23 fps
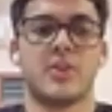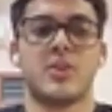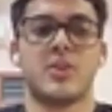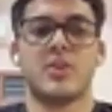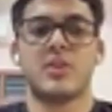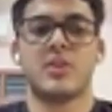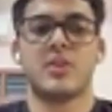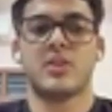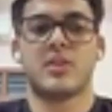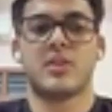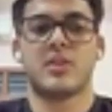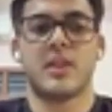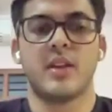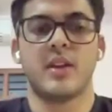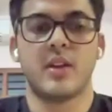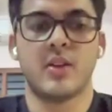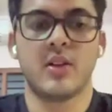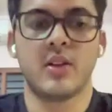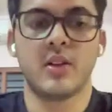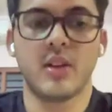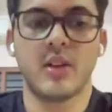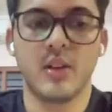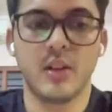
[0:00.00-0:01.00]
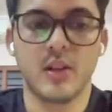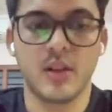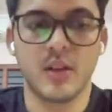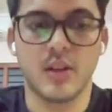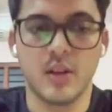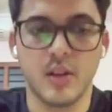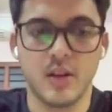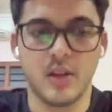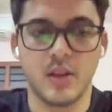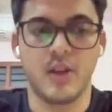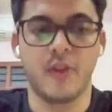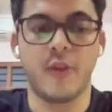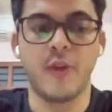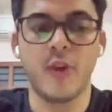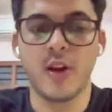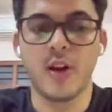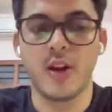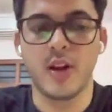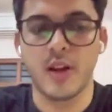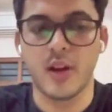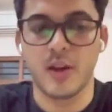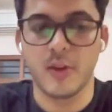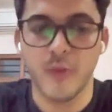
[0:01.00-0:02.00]
So thing, if
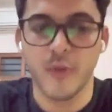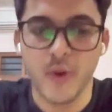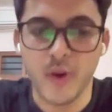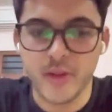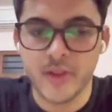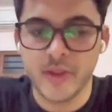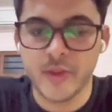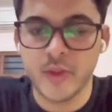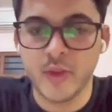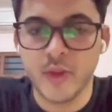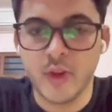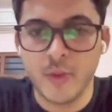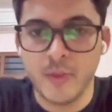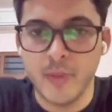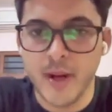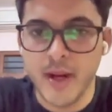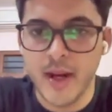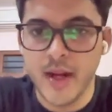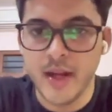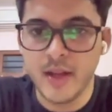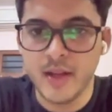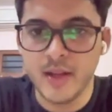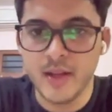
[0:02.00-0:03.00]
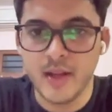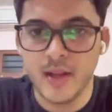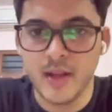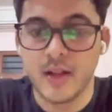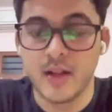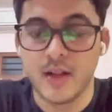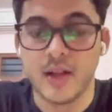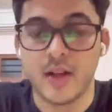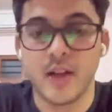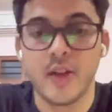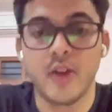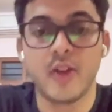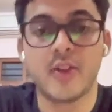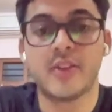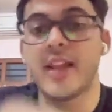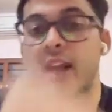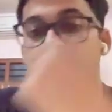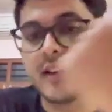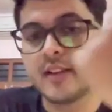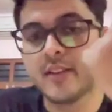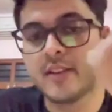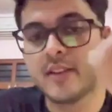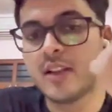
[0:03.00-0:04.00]
you're focused over BAT, your
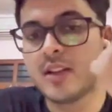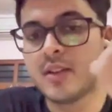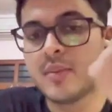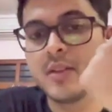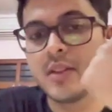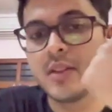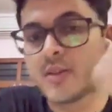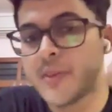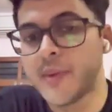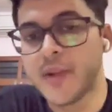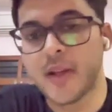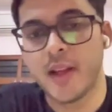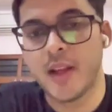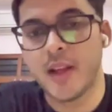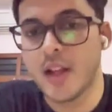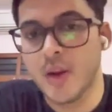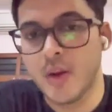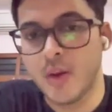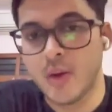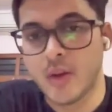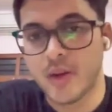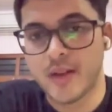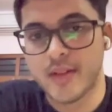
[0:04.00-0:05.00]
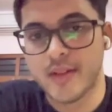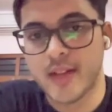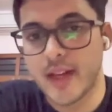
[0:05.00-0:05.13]
statistics must be really good.